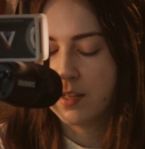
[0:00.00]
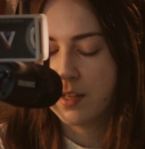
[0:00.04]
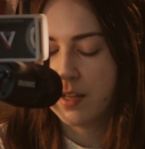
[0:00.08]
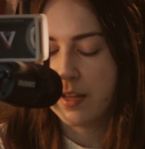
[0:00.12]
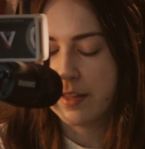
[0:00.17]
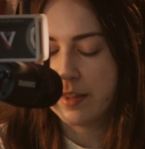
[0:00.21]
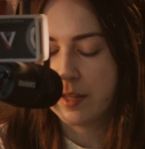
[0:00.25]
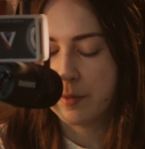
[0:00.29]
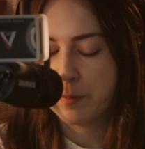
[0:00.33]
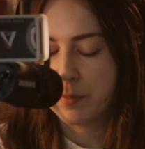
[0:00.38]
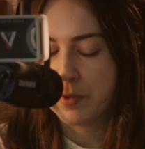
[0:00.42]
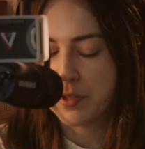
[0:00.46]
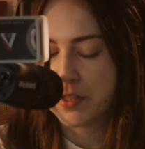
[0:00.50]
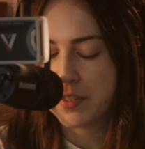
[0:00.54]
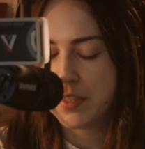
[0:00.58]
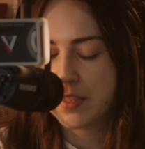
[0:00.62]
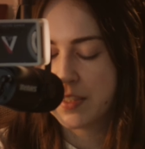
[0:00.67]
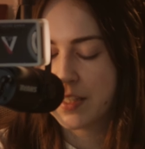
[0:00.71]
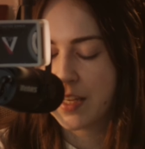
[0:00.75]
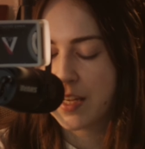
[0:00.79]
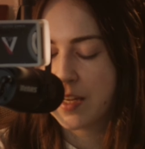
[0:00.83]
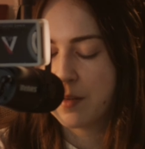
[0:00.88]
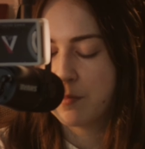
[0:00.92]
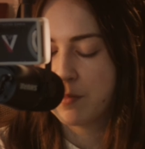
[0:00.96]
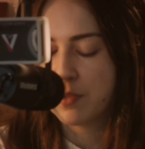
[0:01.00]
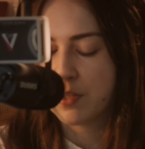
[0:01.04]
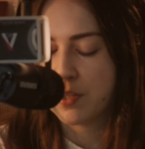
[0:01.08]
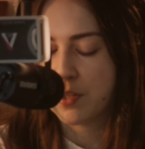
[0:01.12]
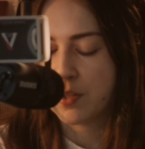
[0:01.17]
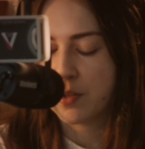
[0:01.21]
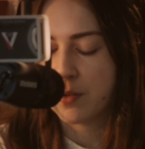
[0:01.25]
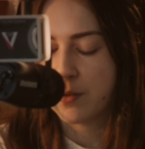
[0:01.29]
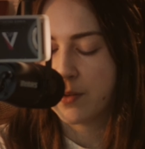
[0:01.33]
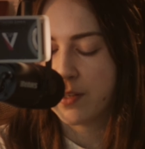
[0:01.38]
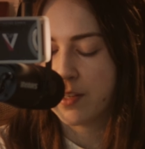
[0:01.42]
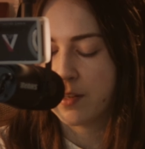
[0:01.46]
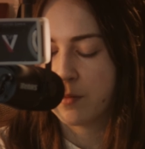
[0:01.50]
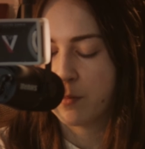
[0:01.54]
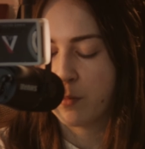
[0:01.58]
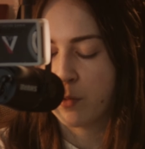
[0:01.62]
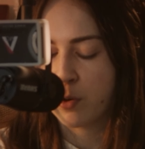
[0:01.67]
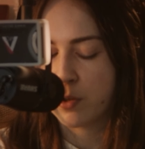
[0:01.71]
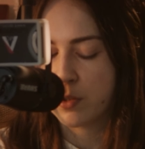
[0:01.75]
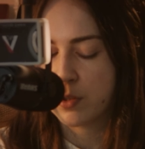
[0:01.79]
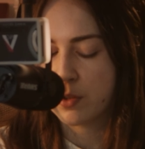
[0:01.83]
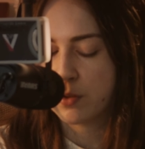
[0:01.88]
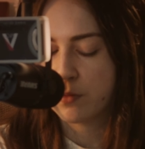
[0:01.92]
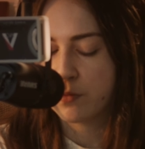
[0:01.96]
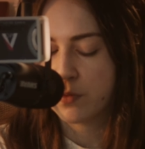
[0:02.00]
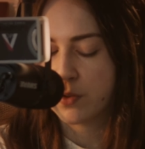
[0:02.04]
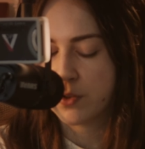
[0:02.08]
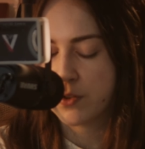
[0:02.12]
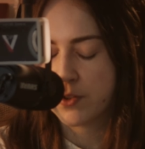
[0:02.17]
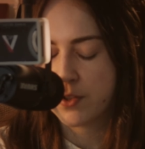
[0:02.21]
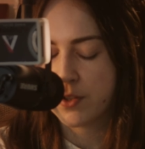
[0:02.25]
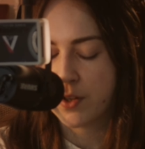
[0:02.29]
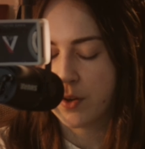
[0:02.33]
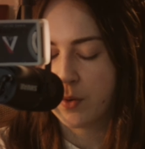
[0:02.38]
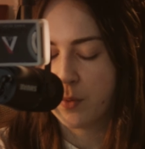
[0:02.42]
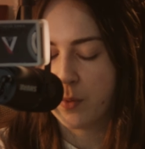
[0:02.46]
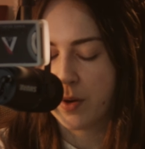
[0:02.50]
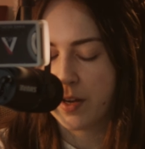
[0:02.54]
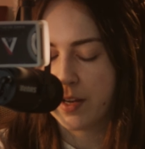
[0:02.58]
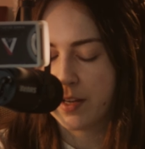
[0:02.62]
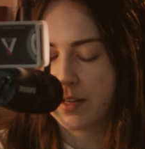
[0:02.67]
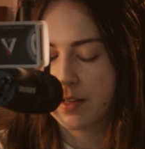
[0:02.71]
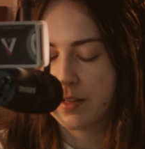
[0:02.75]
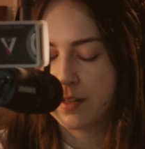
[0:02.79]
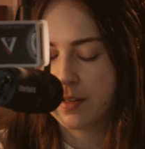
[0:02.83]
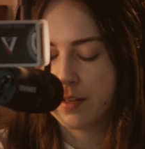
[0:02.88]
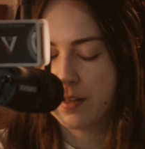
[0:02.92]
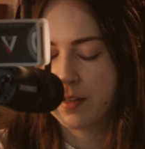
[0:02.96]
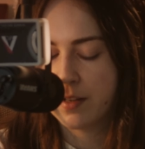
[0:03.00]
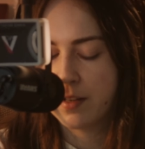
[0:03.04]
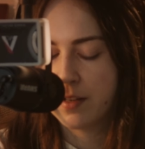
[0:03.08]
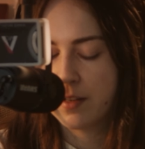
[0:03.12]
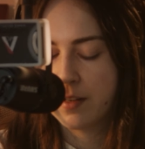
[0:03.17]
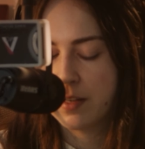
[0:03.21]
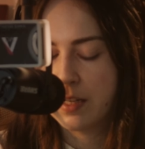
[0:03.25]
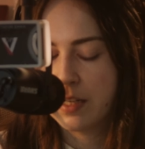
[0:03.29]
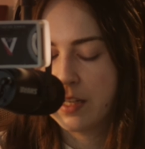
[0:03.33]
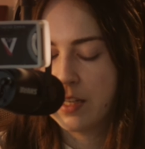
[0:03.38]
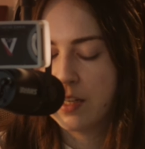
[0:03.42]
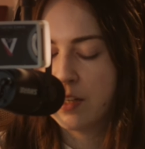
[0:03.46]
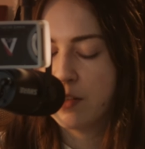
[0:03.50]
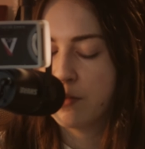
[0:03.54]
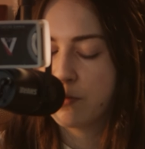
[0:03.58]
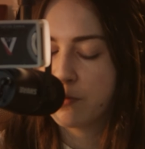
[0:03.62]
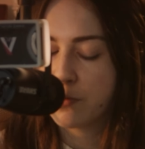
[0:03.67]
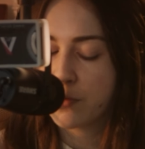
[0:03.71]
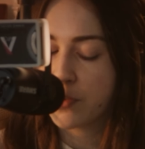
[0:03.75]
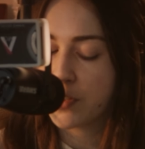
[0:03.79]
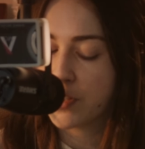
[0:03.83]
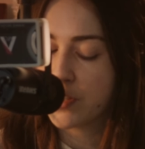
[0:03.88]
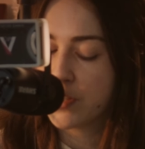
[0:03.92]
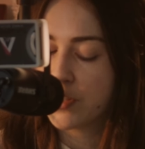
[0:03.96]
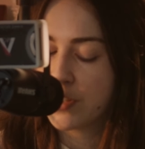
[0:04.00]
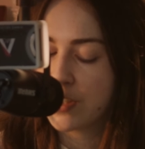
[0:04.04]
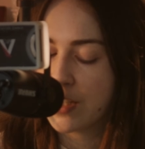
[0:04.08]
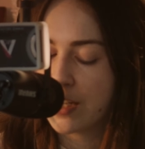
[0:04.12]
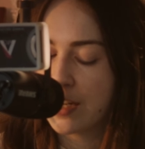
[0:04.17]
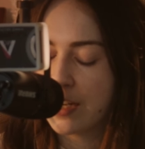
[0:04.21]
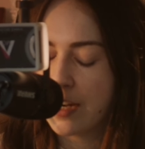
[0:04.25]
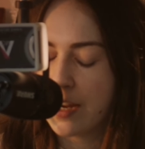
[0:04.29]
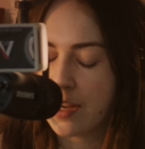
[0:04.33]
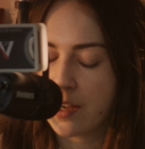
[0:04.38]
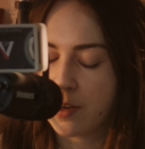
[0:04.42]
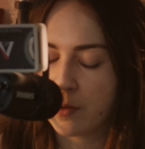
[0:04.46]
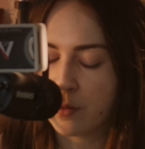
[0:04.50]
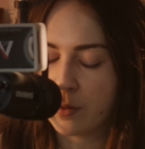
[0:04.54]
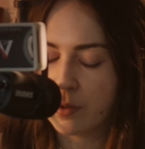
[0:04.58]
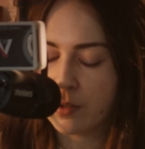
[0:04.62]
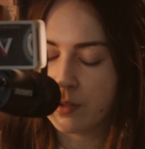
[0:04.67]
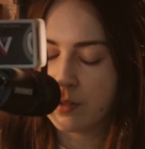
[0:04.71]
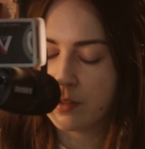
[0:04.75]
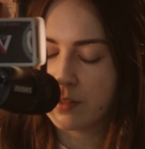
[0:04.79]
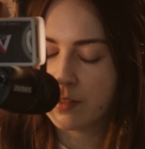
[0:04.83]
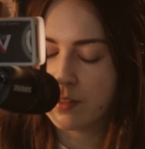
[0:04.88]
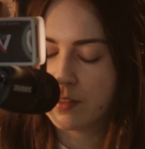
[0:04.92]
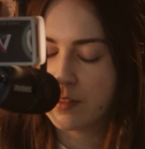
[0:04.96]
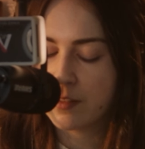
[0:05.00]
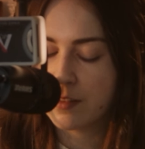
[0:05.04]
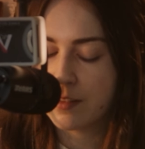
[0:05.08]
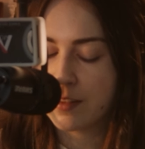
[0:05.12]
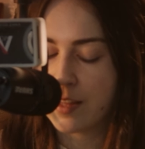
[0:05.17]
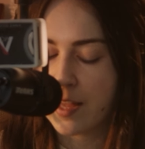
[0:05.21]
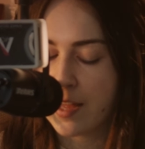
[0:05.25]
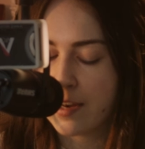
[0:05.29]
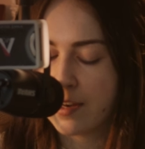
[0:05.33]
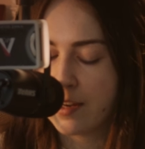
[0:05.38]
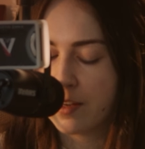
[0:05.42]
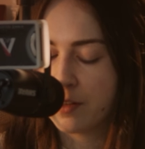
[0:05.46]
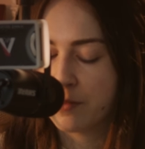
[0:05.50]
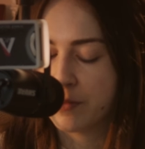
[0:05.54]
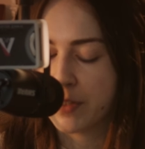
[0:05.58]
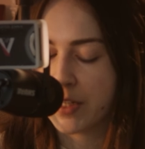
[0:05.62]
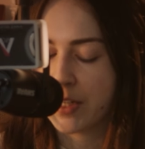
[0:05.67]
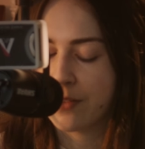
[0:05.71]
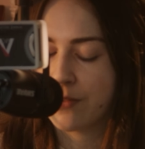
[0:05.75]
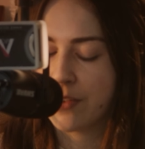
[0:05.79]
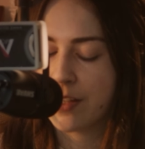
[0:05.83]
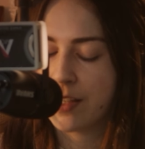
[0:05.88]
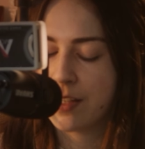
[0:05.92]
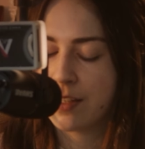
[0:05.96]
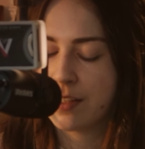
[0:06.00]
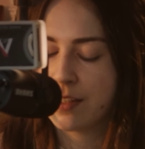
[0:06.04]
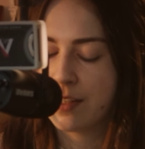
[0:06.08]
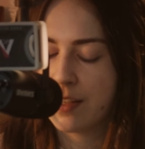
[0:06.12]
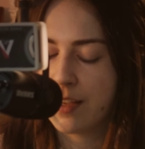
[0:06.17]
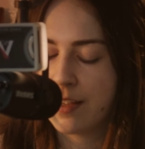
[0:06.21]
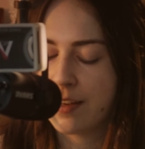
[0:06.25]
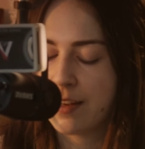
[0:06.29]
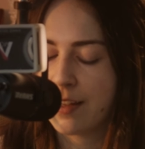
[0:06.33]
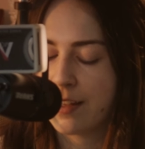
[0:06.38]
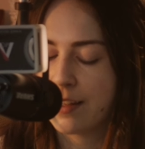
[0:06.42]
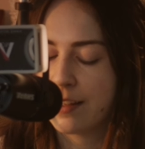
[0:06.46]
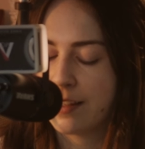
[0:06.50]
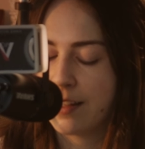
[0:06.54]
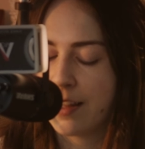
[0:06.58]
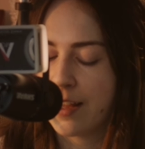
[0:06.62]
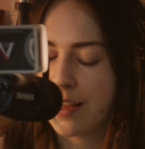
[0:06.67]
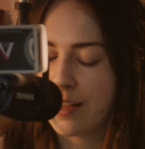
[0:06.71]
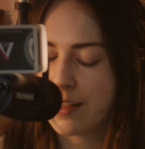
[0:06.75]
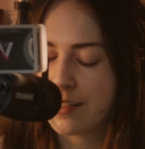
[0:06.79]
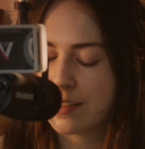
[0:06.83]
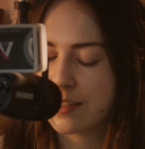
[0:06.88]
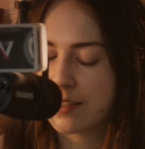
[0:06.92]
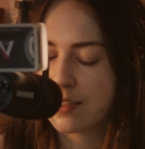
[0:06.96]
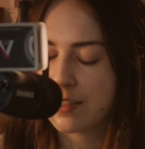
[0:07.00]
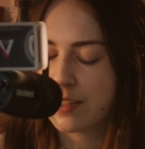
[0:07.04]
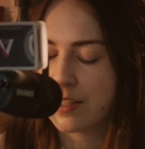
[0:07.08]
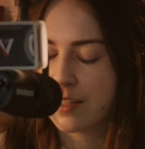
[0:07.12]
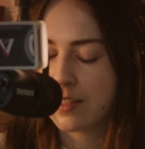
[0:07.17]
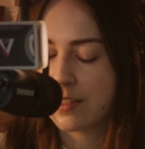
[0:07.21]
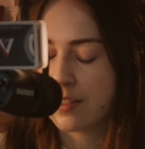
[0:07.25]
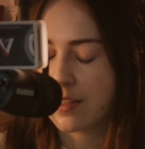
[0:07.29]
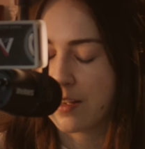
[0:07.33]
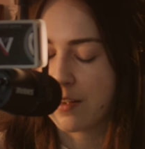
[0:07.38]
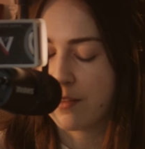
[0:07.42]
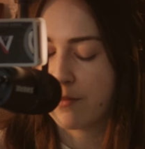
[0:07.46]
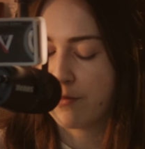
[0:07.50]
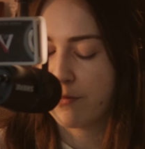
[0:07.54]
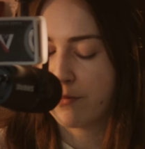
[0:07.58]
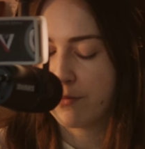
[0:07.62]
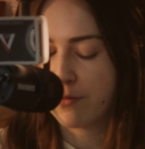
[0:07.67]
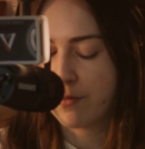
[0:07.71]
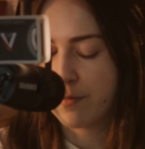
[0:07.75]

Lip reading: And the birds came too and mourned for Snow White. First an owl, then a raven, and at last a dove.